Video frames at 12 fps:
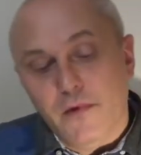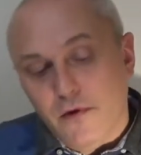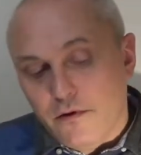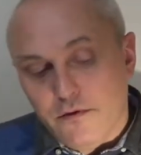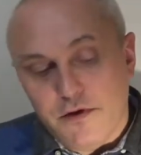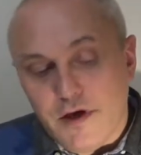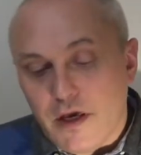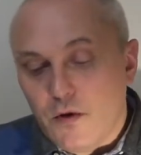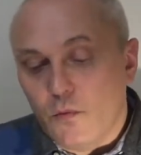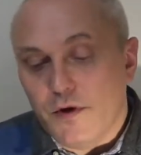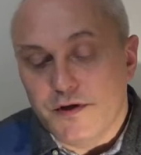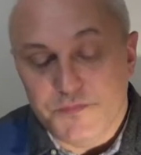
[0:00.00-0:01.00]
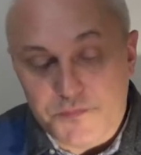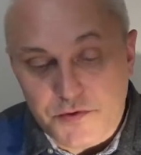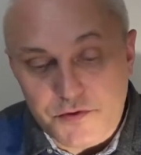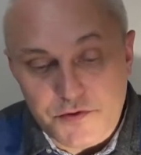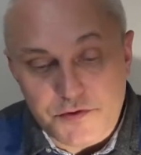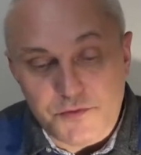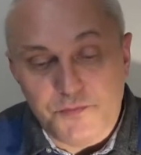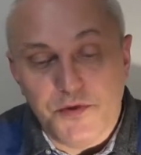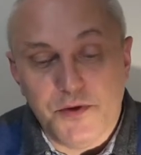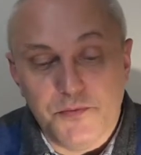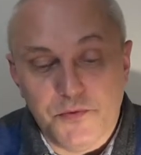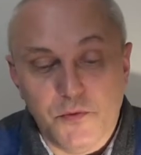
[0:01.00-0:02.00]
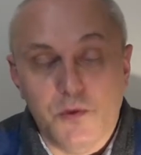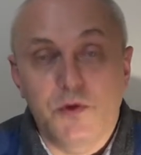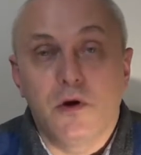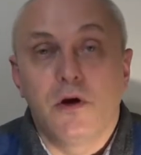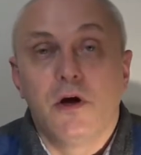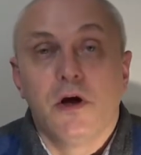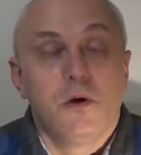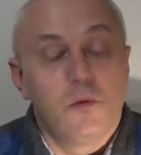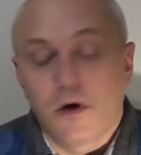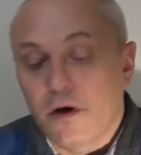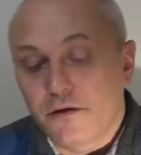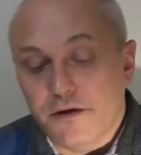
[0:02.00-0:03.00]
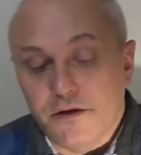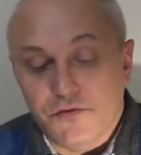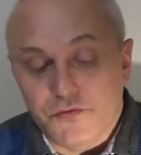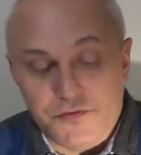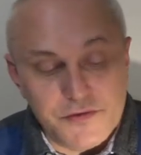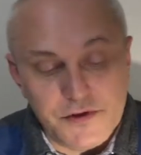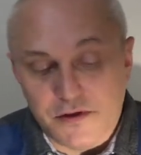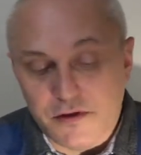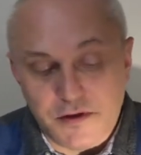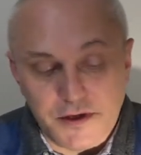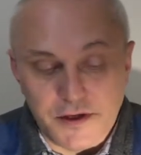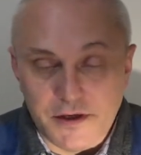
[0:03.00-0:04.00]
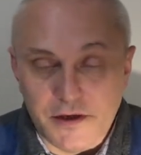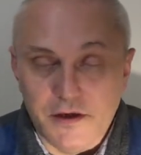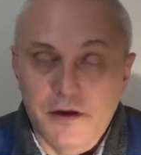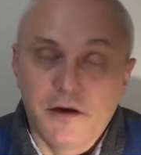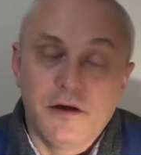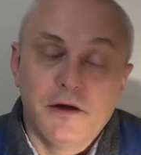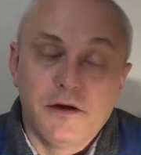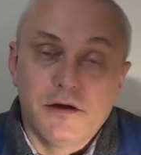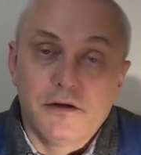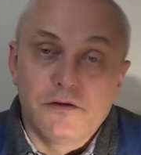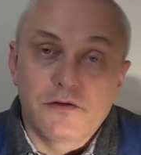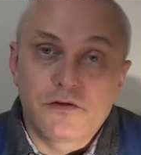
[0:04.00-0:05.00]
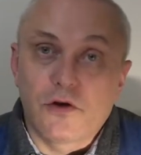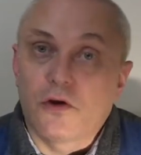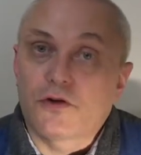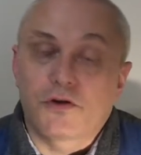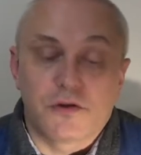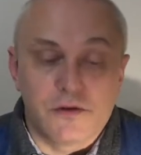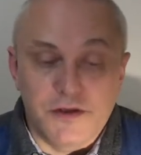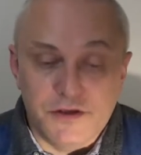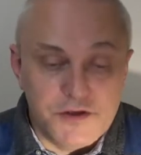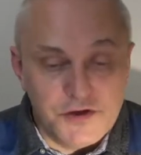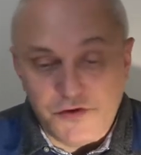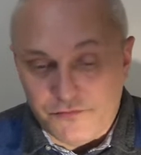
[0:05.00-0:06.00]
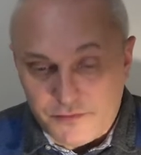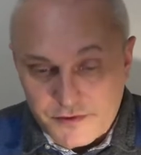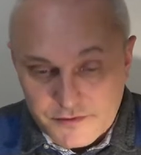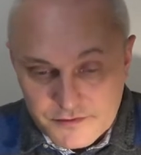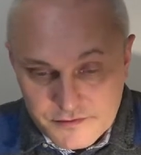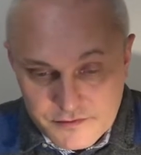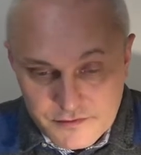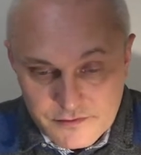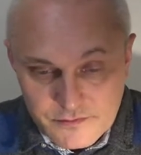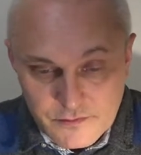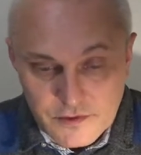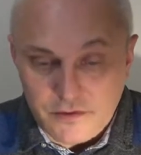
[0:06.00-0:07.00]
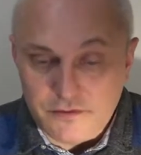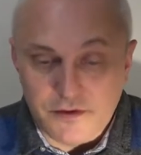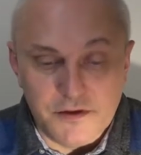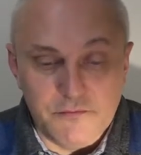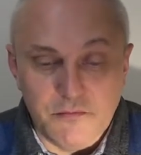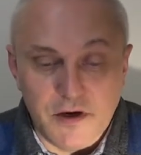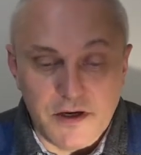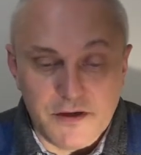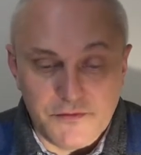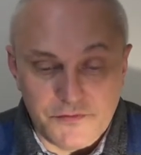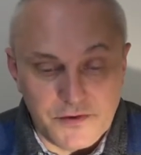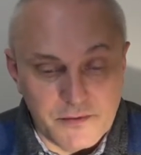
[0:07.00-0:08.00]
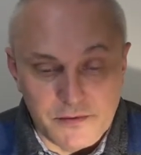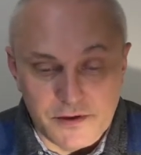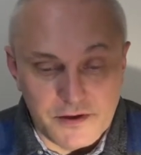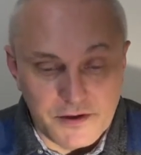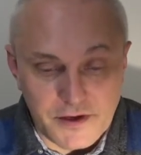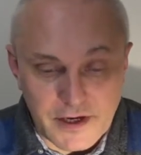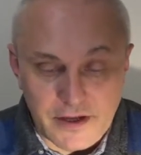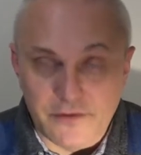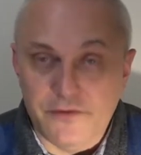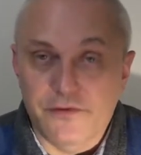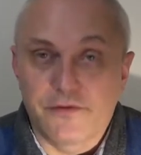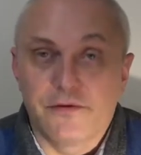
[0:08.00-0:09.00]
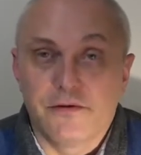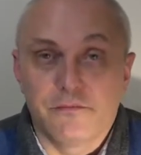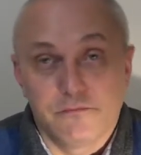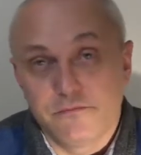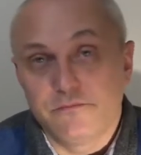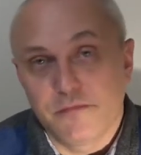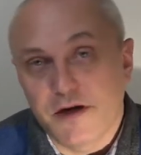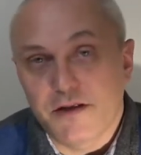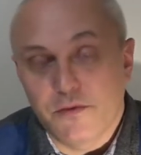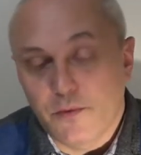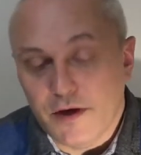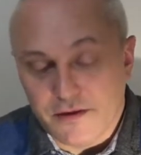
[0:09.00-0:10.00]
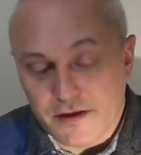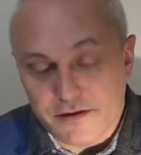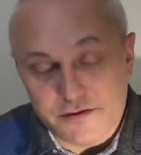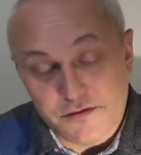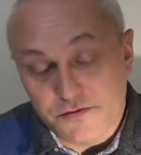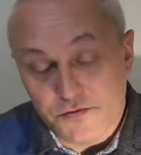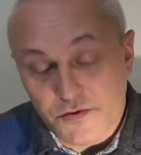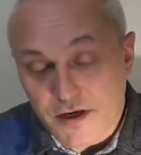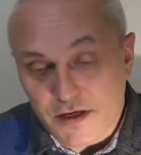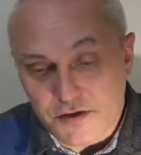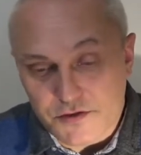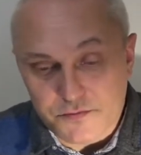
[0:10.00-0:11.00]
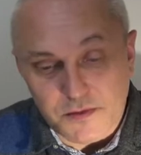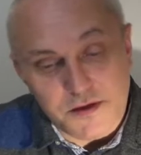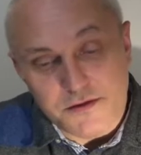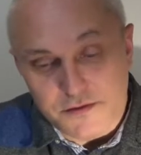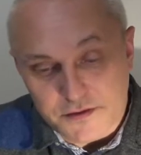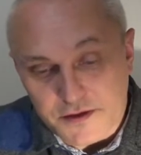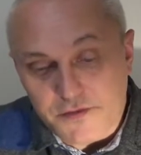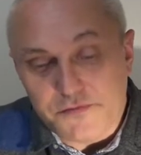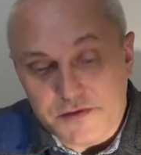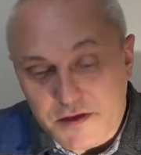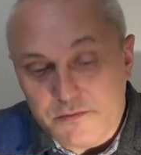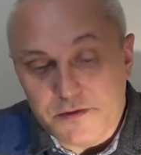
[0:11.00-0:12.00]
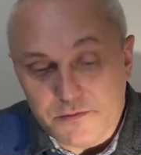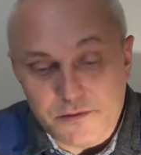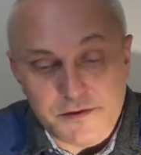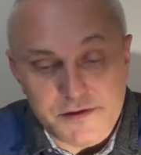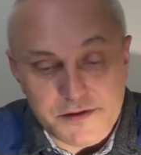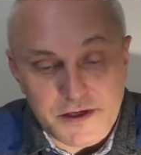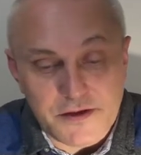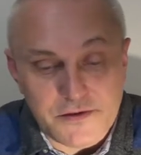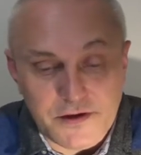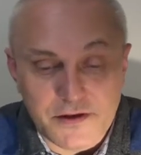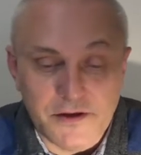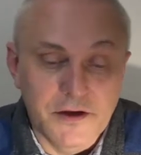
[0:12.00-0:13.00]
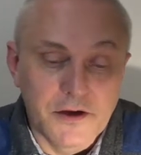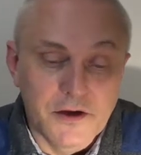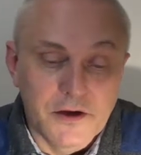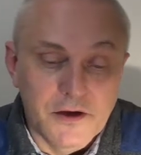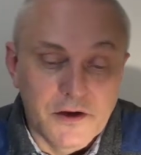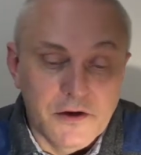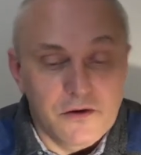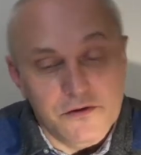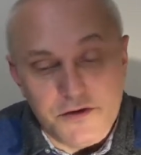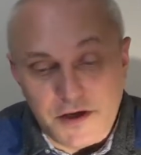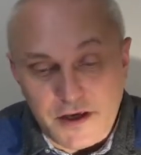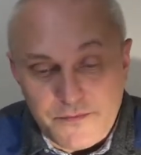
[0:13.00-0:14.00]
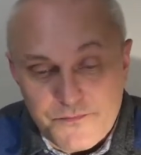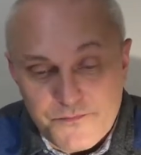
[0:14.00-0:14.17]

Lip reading: okay, we're spiritual people, we're not interested in social achievements. We don't need money, family, and health. By the way, that's strange, but if somebody will say that, okay.